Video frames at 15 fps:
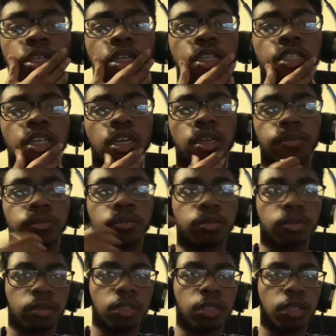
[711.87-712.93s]
cause I'm,
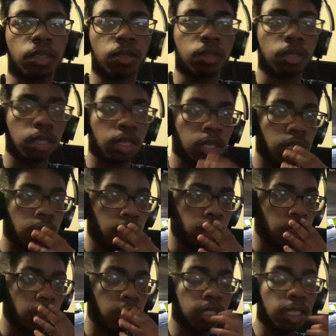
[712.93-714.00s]
you know.
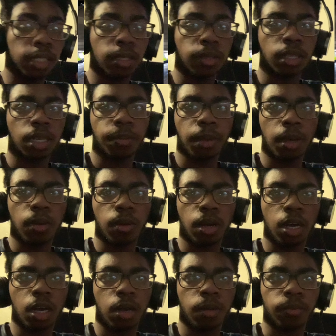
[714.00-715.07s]
He said something about
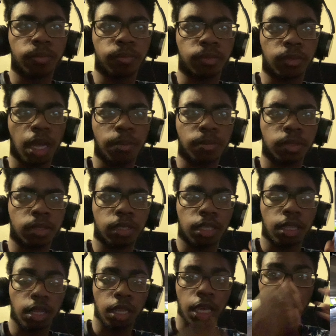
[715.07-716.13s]
um, um
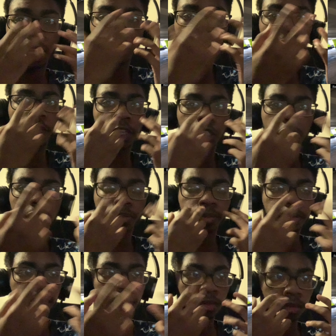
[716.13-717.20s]
his vision.
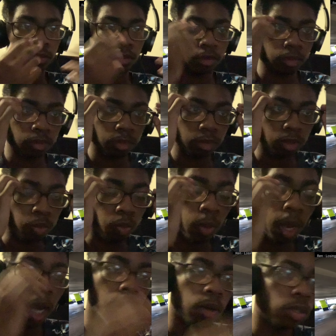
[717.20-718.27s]

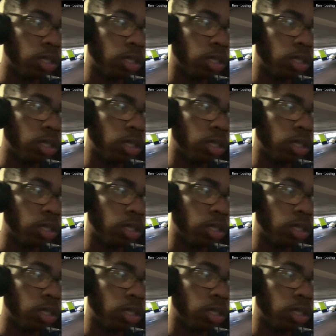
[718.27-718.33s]
Wow,